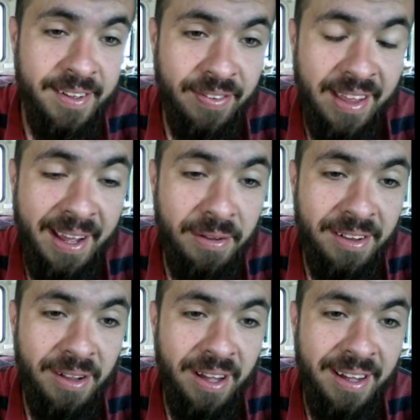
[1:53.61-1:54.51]
Cake
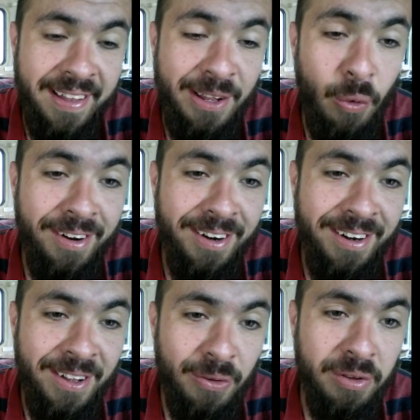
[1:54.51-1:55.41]
that he ordered
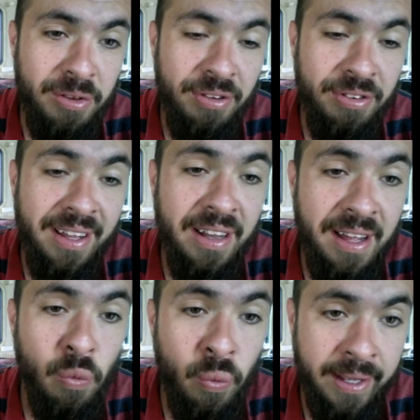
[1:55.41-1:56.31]
was supposed to say
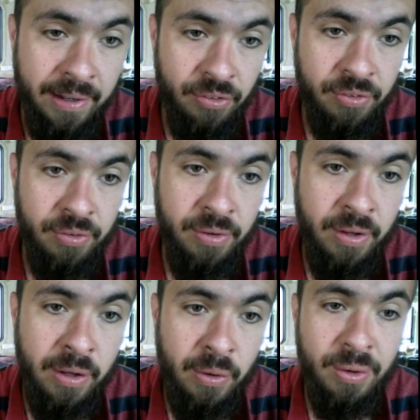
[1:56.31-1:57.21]
"Love Wins,"
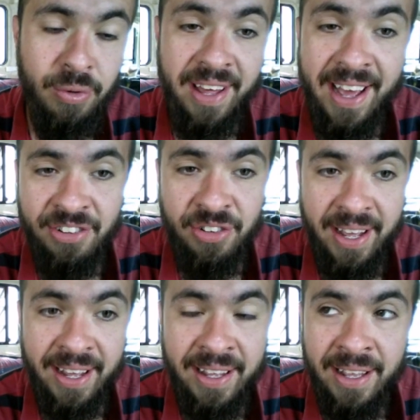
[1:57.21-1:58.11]
which was a
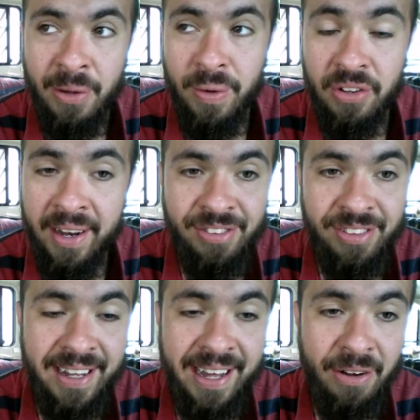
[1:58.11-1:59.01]
hashtag which honestly
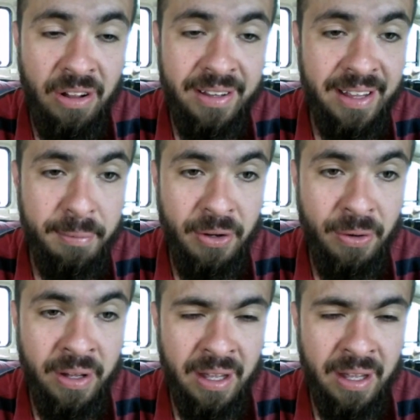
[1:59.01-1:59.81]
died out a long time ago.